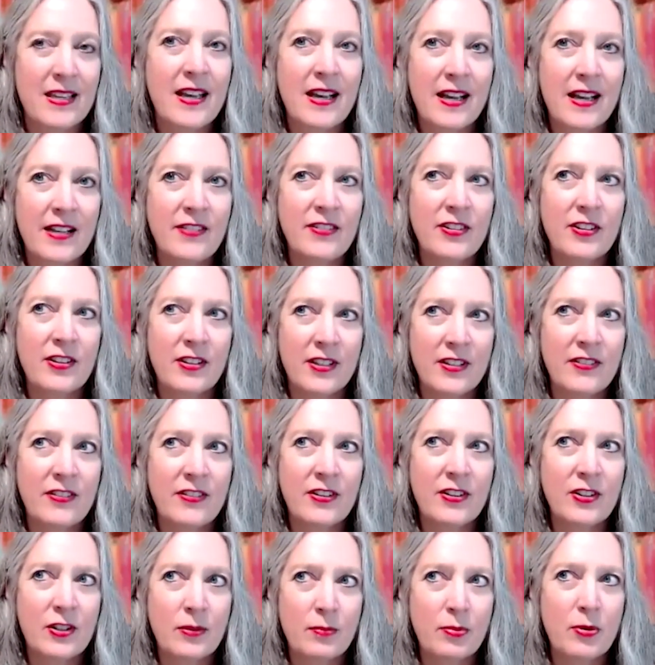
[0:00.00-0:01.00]
yeah, it's
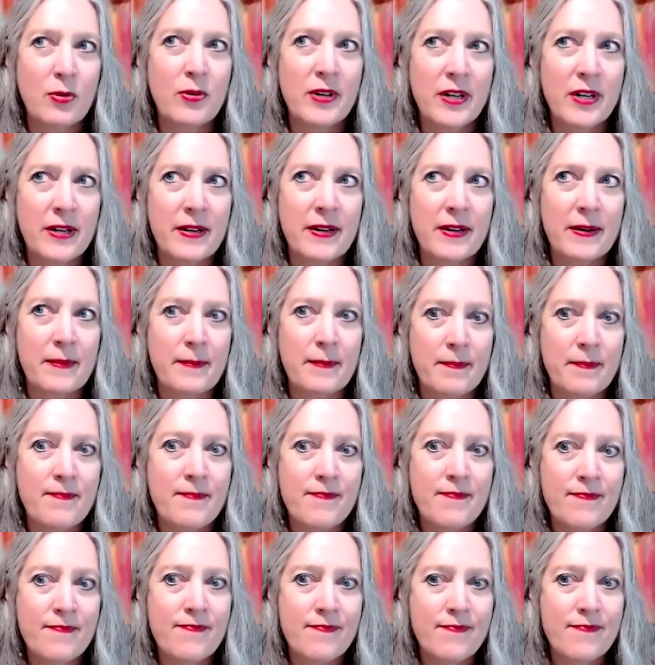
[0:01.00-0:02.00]
a good point.
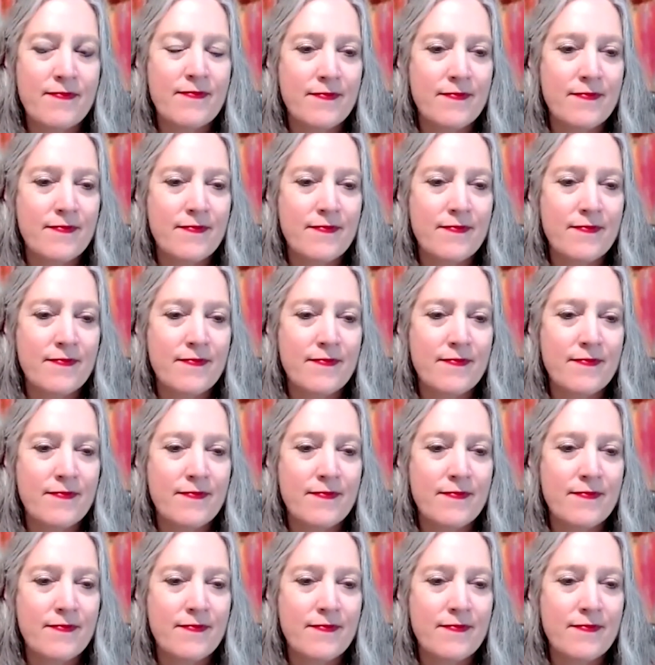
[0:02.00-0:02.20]
Mm-hmm.